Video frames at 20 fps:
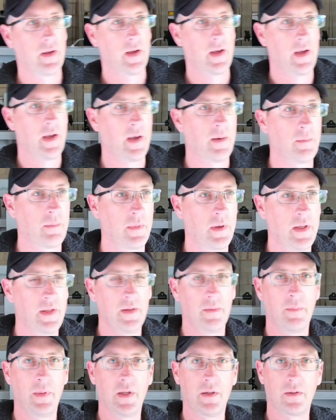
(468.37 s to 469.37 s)
um, in
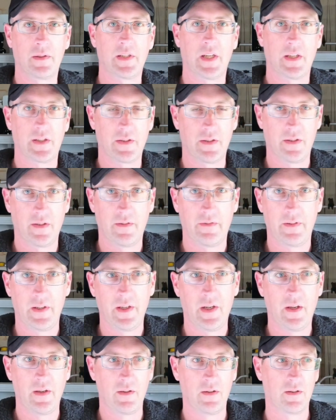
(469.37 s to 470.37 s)
the middle section of the
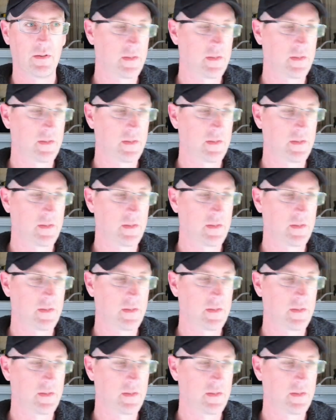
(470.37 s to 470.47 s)
video, you'll